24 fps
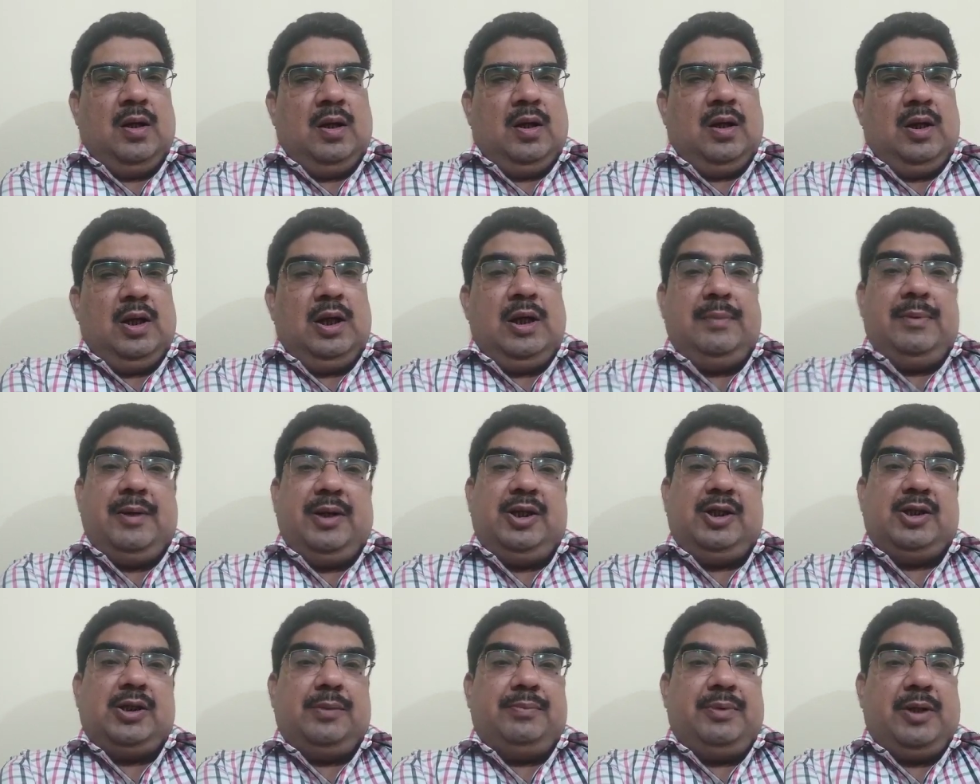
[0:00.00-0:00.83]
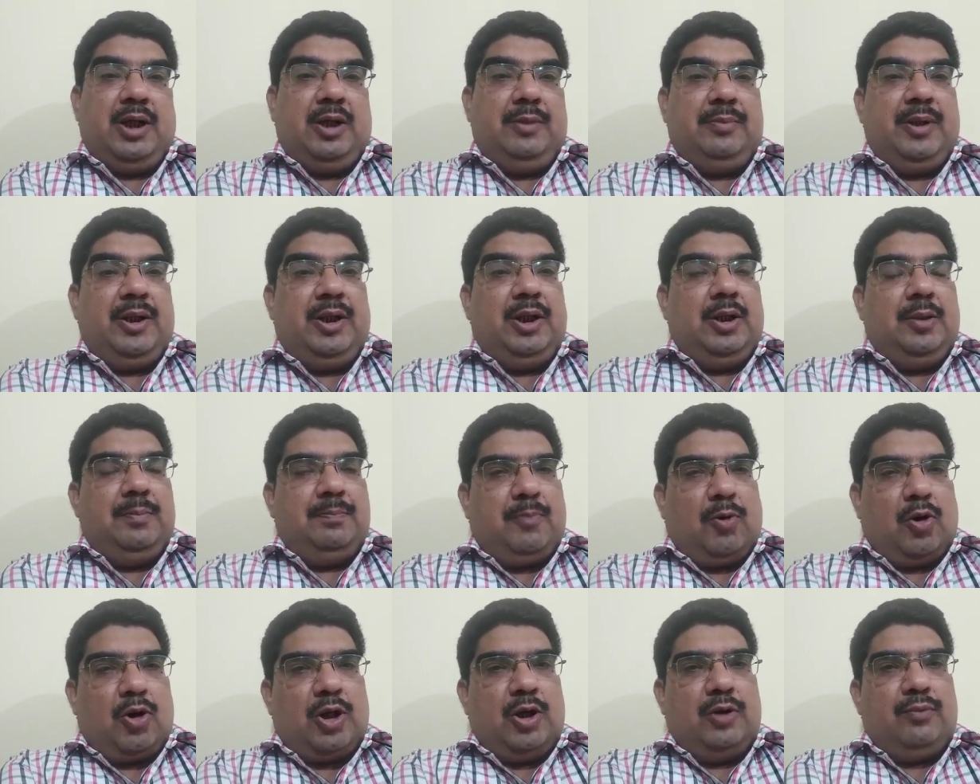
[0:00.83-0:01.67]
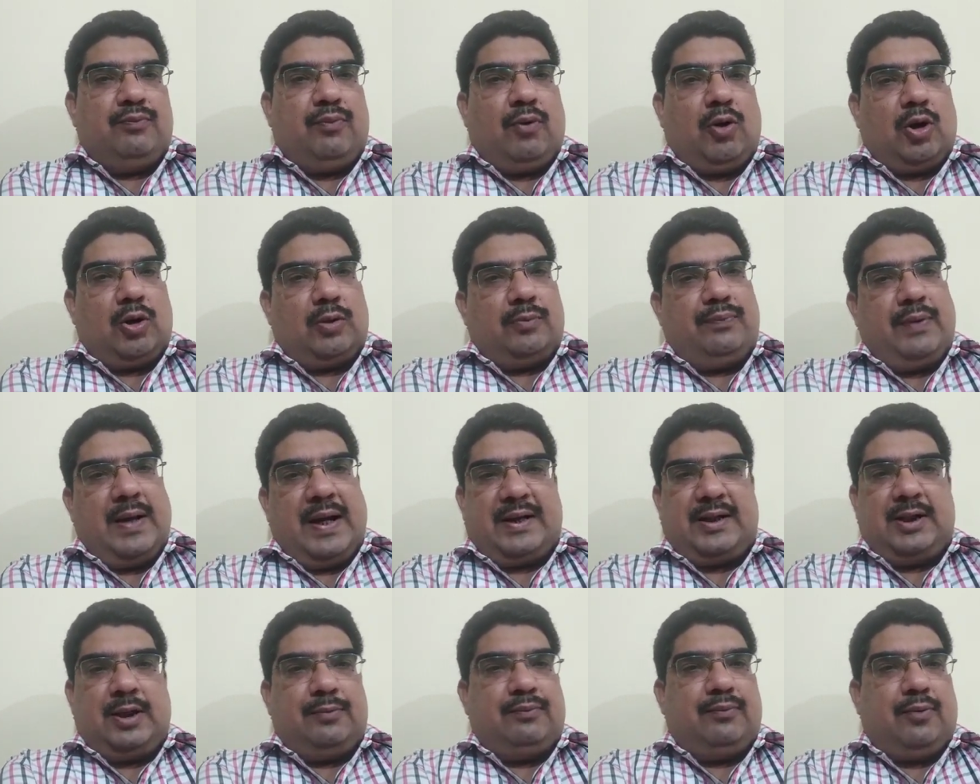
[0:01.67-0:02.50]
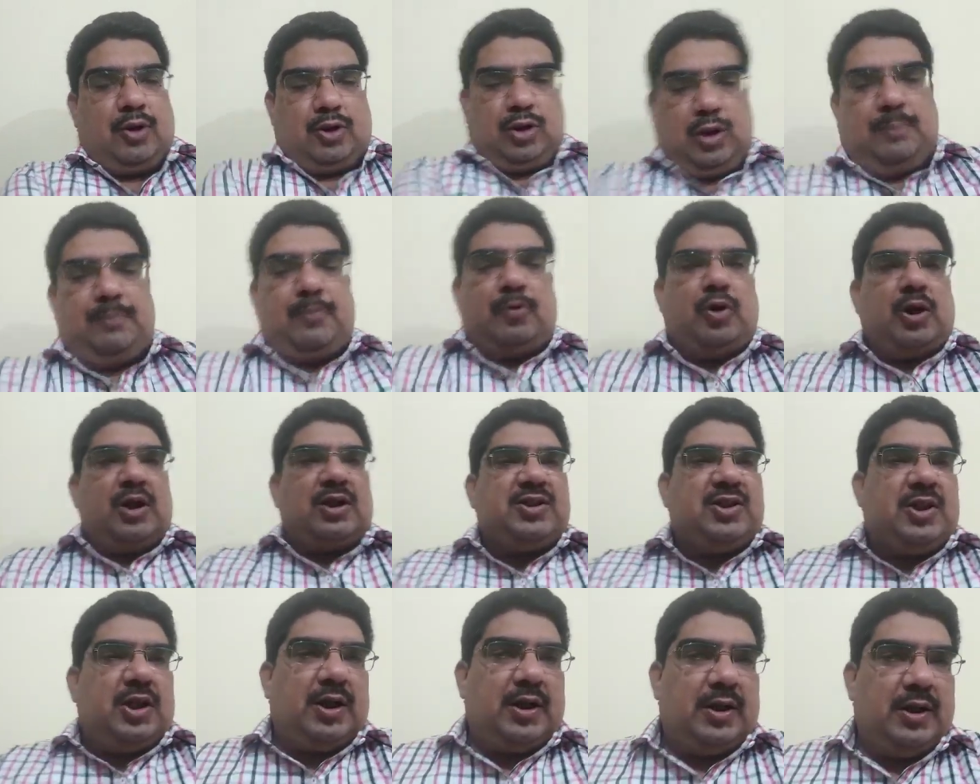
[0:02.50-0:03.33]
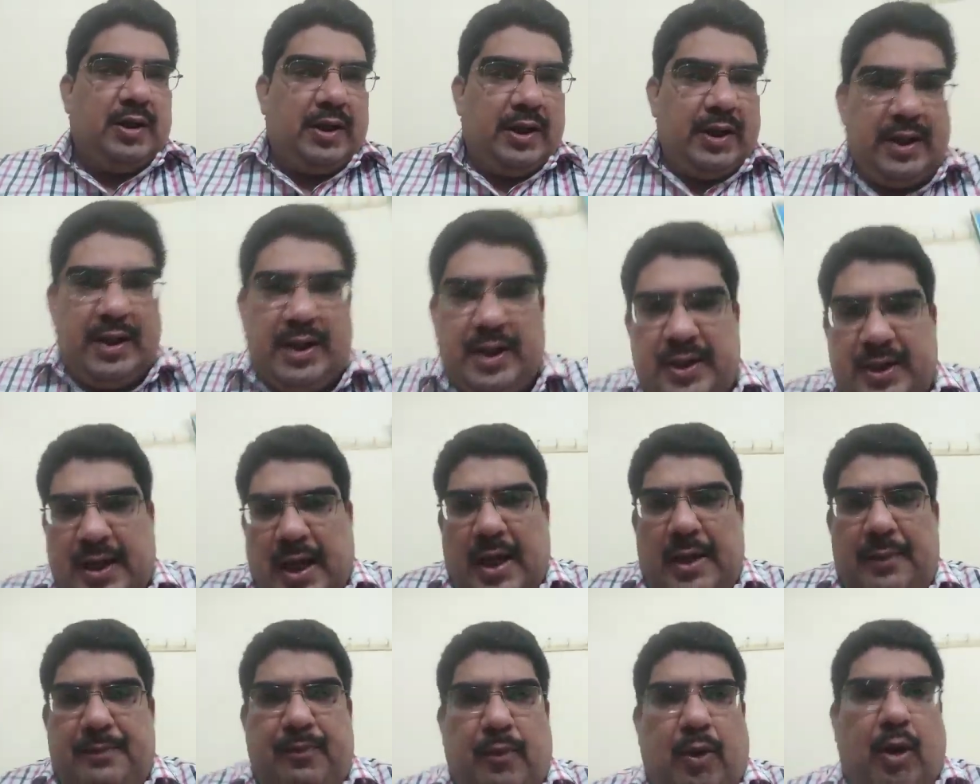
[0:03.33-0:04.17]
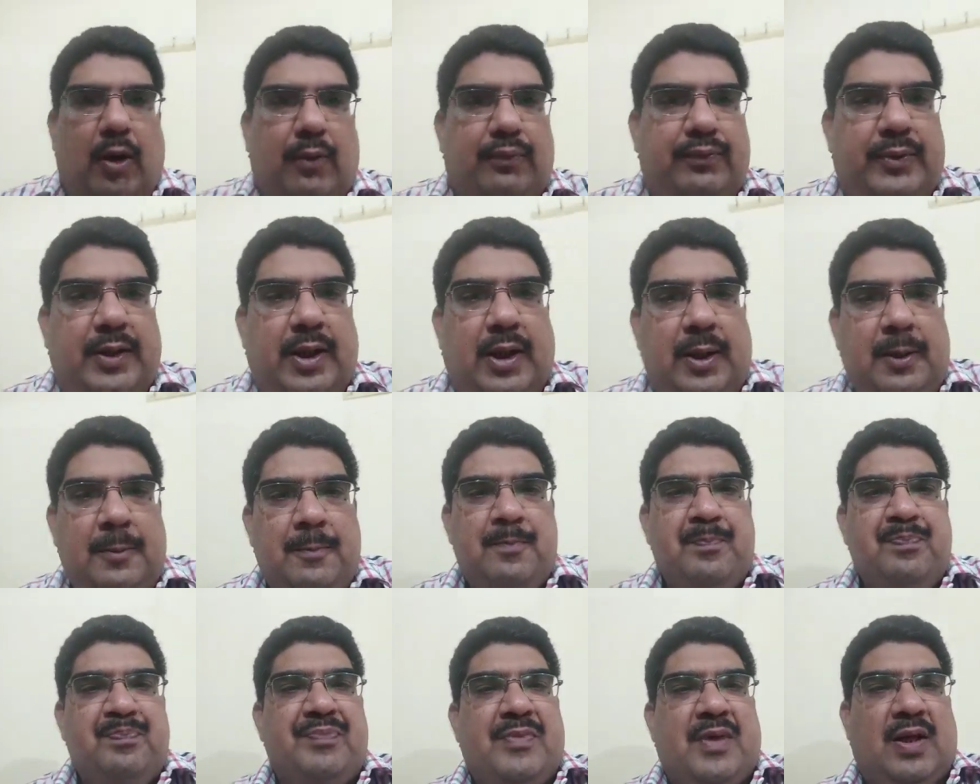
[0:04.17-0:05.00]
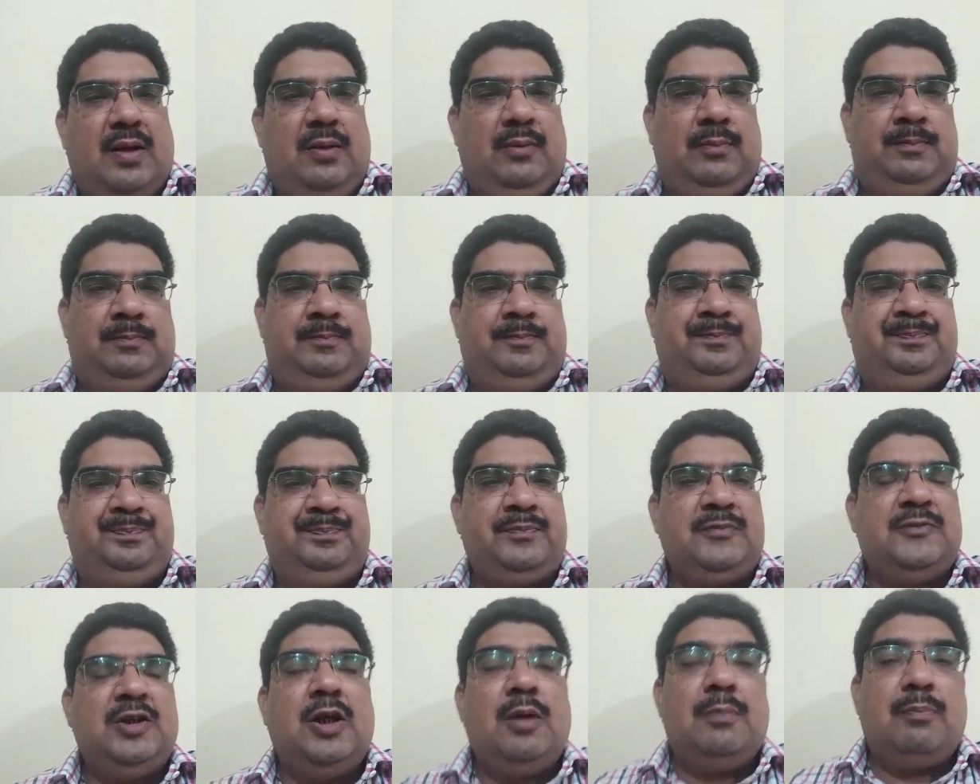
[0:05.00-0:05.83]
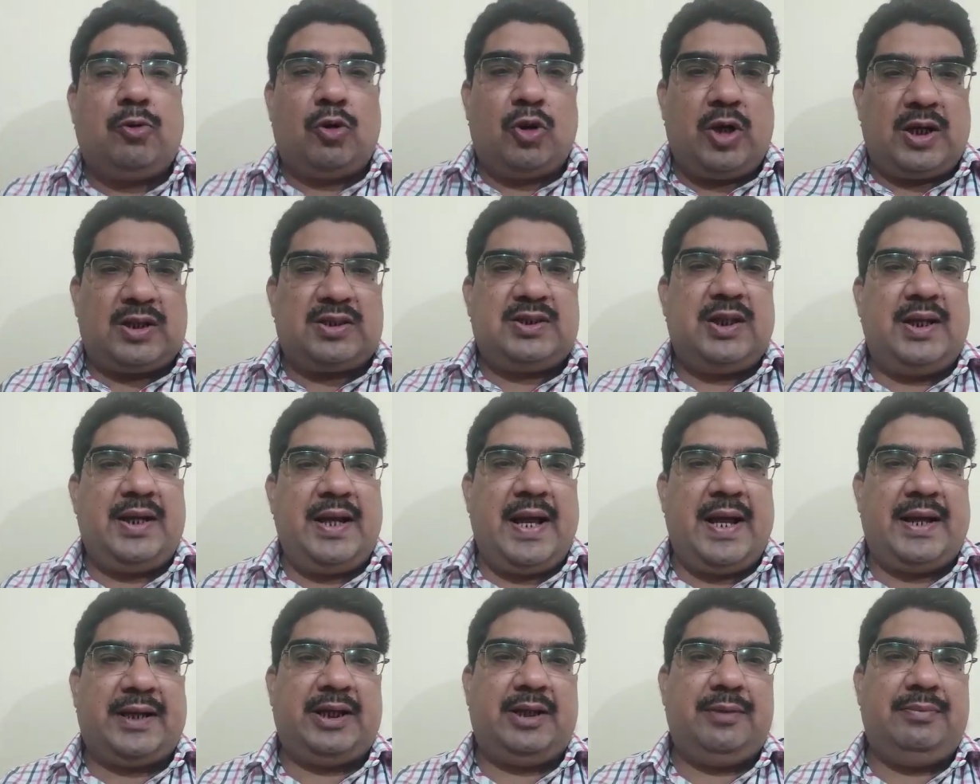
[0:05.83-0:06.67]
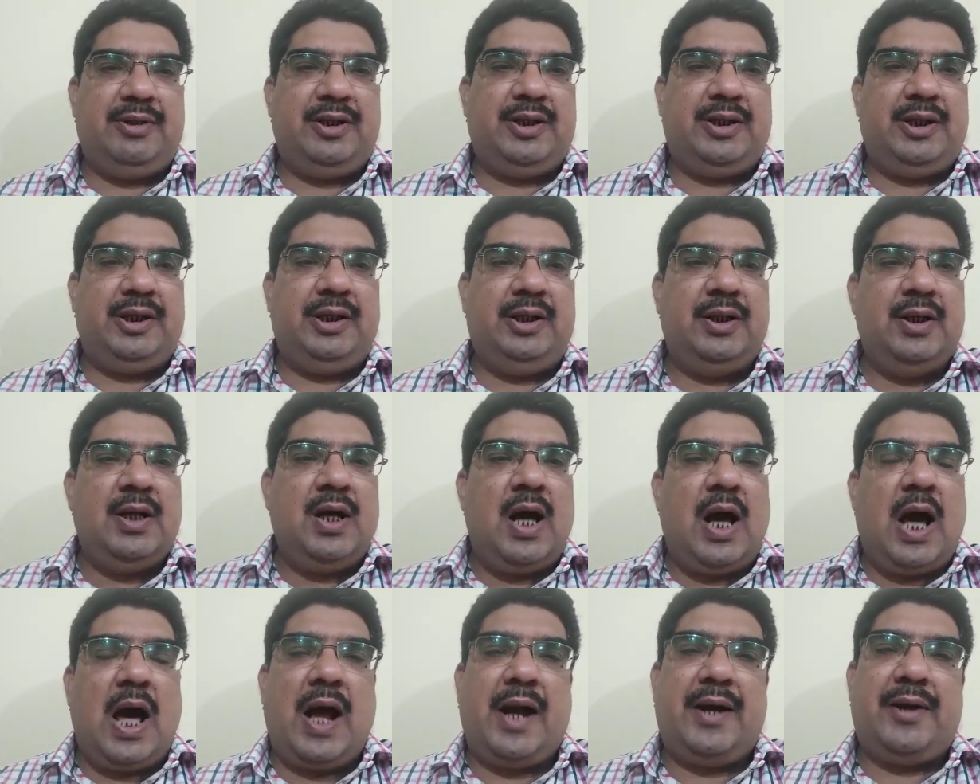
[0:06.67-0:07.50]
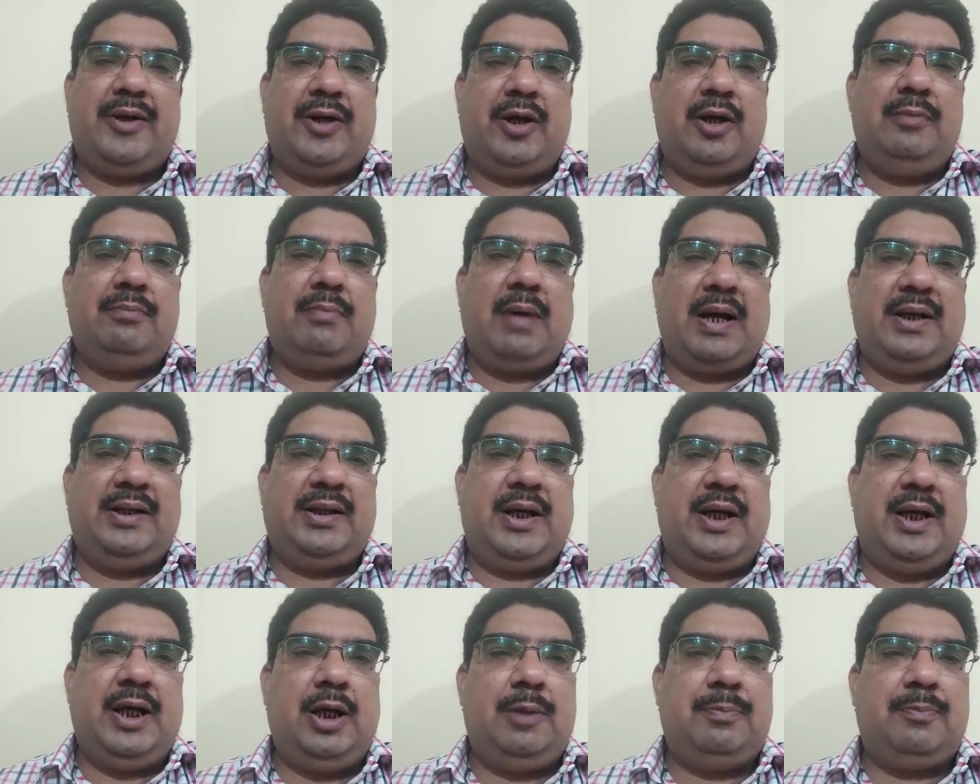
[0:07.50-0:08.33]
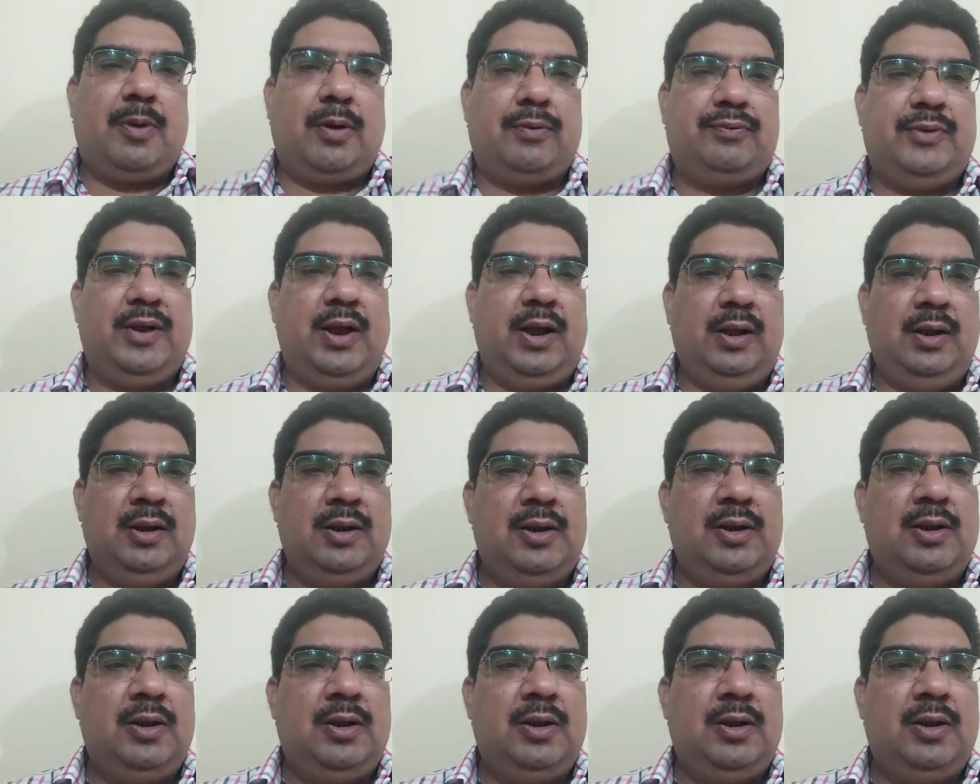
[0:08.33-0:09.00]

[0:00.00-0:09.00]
Labor is a very important factor for the production. Any type of the production activity are done by the help of the